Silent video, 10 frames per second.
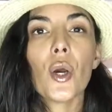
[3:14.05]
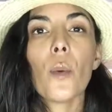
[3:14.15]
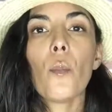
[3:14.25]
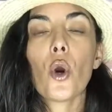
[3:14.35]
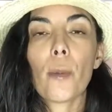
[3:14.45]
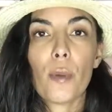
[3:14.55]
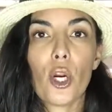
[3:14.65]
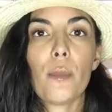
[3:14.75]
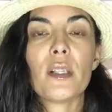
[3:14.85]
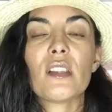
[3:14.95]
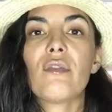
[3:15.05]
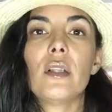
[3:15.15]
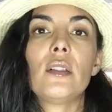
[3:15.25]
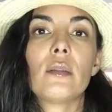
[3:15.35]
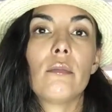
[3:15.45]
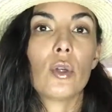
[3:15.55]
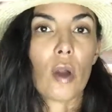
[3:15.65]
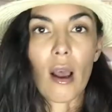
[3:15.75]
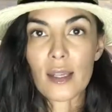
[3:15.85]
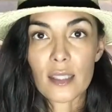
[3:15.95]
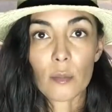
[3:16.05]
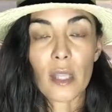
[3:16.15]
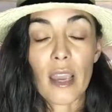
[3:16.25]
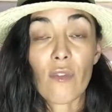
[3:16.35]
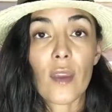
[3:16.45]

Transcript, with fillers: more purpose-filled, more awesome life.